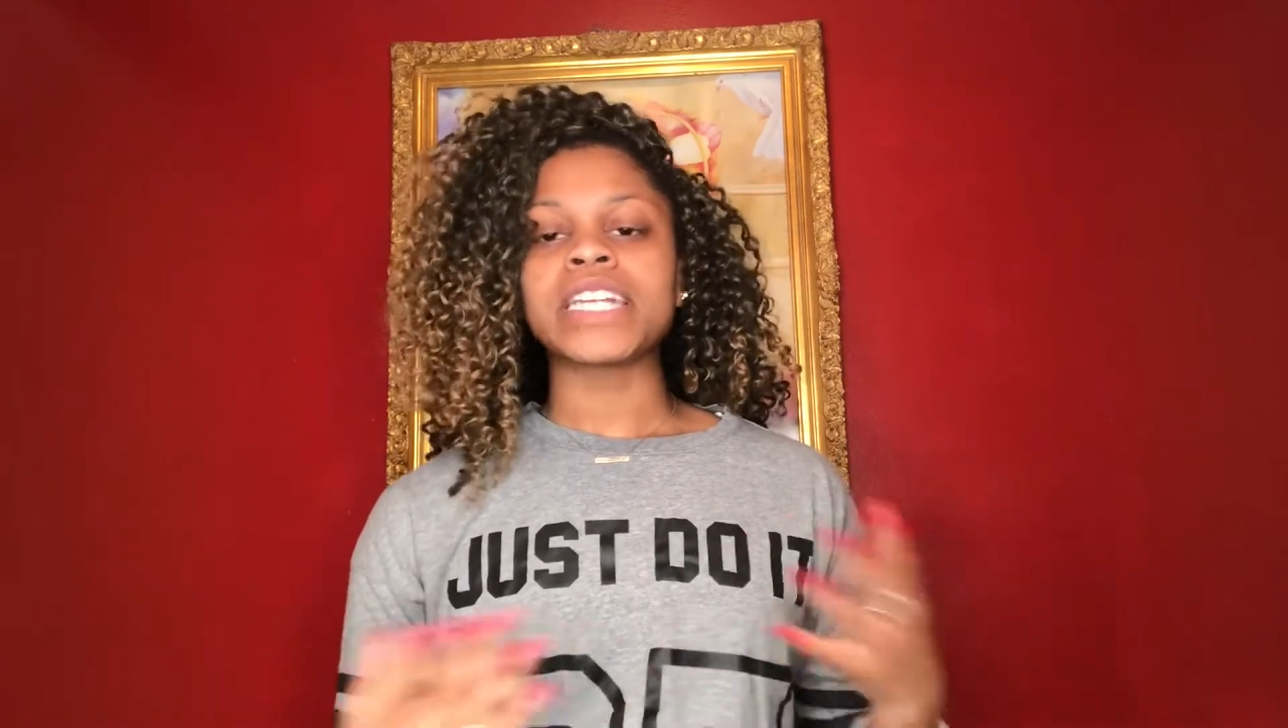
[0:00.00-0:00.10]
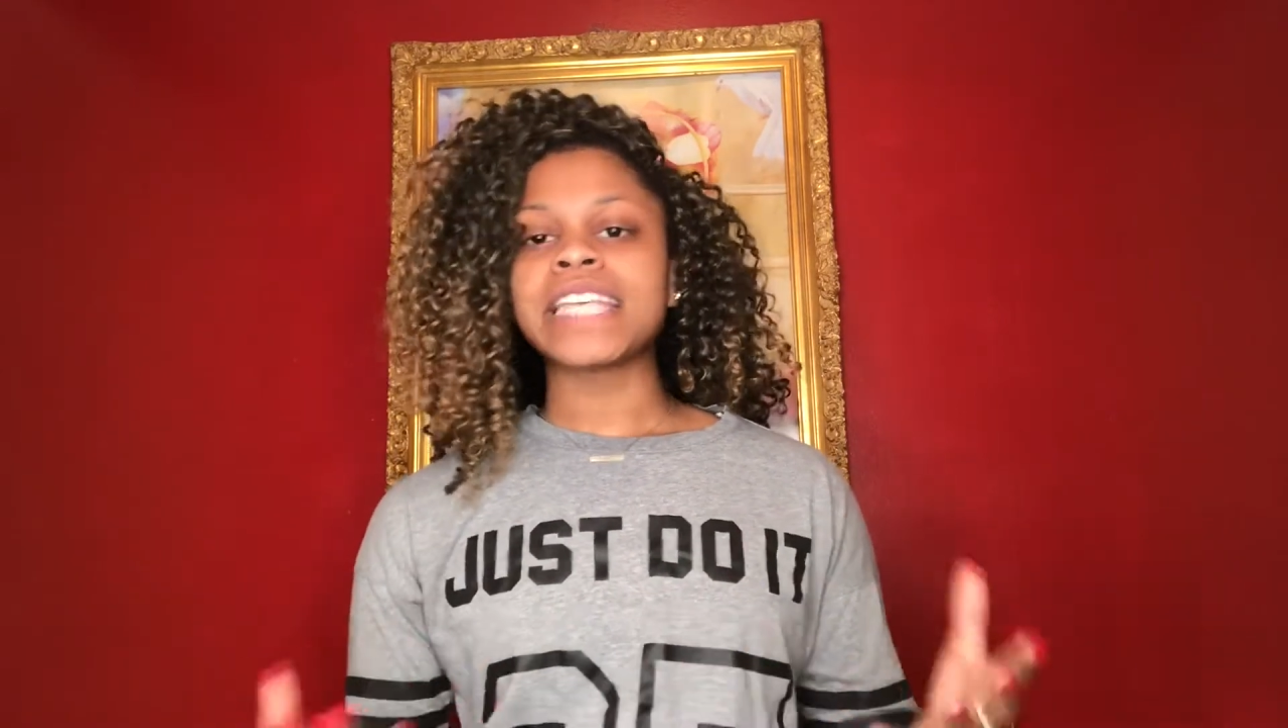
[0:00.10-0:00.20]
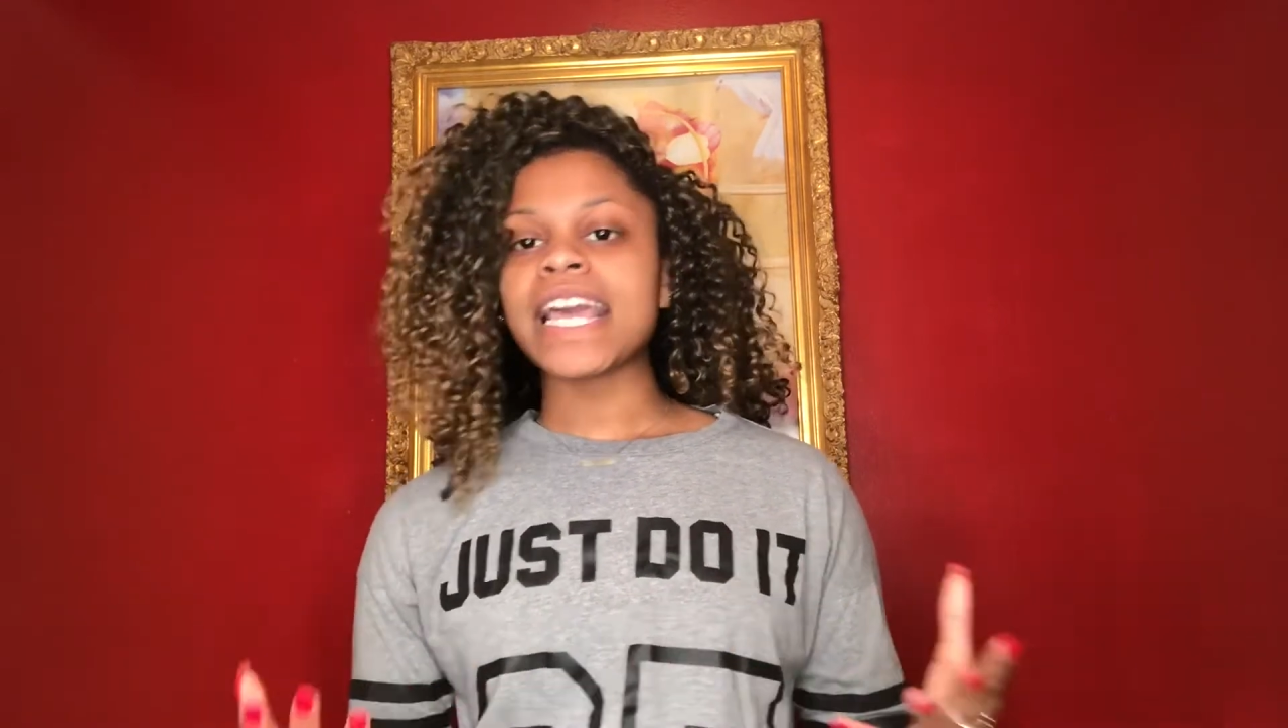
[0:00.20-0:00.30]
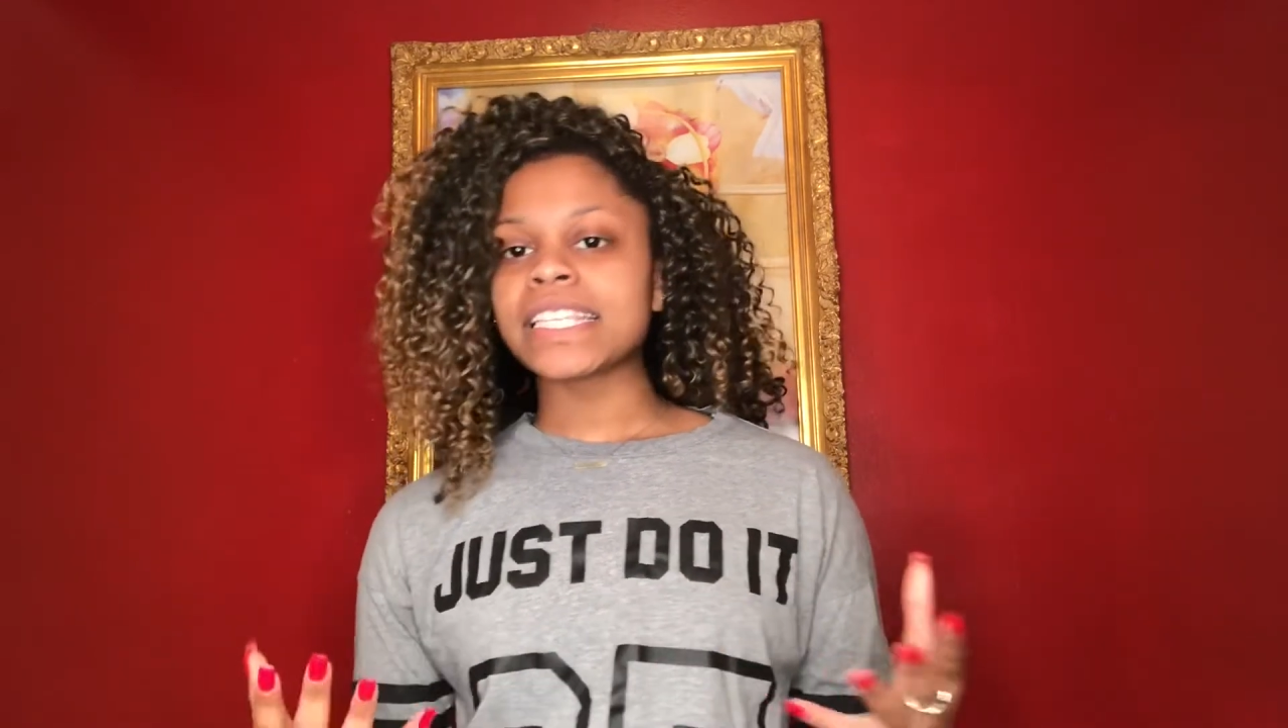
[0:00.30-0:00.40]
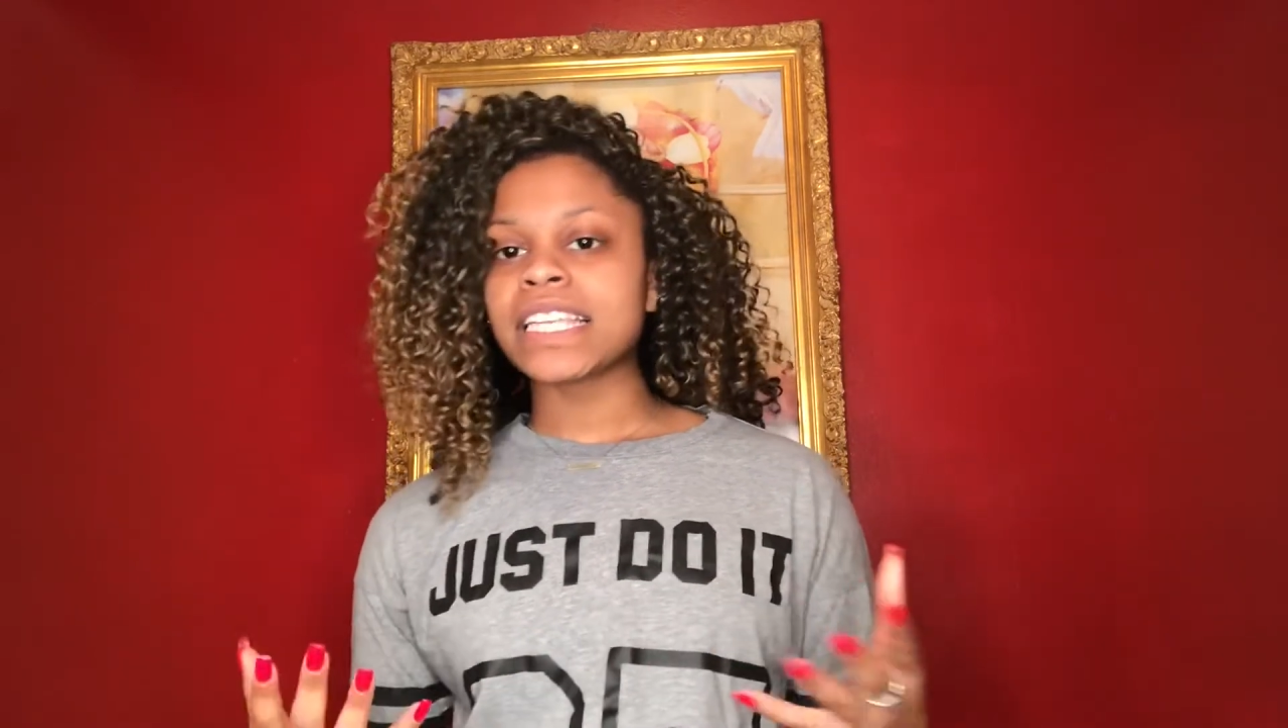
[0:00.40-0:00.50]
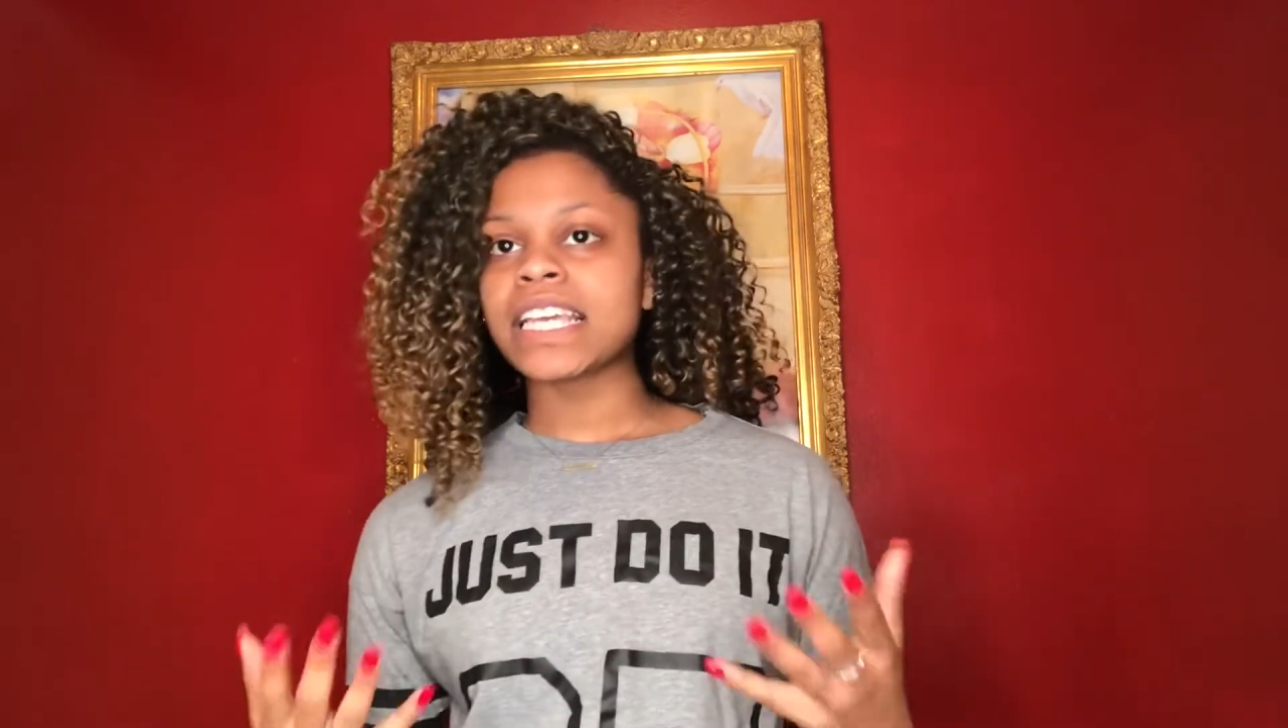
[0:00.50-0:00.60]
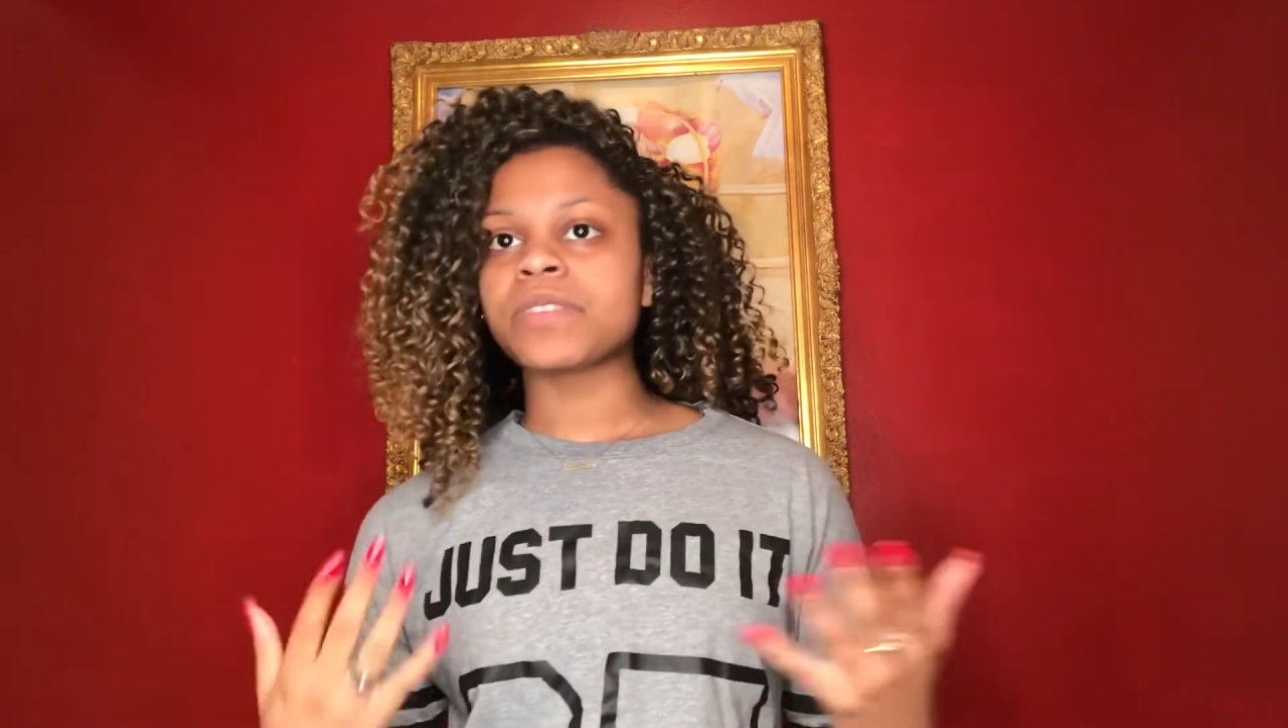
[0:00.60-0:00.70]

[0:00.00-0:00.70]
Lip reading: you're texting,